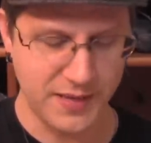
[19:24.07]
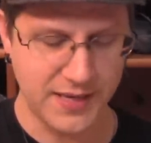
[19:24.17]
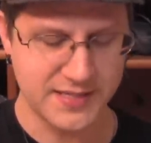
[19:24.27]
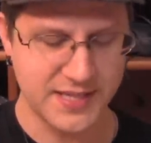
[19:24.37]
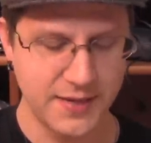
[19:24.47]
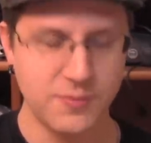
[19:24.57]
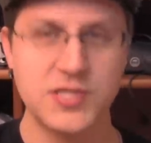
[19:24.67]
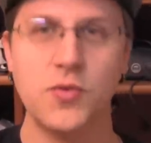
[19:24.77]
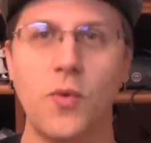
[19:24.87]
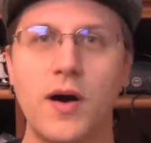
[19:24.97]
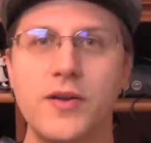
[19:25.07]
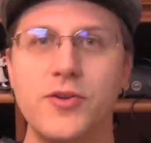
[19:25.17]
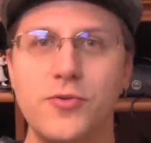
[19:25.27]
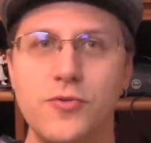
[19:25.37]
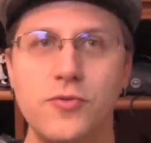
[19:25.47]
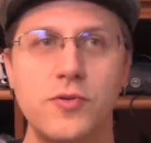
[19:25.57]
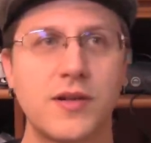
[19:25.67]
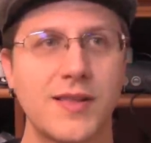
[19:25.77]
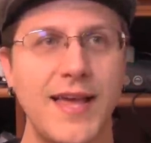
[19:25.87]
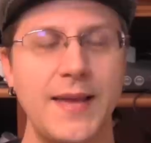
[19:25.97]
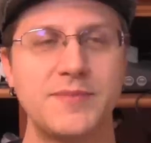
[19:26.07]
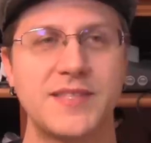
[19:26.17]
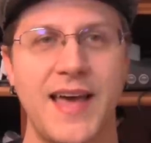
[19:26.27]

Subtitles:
because he was the one who claimed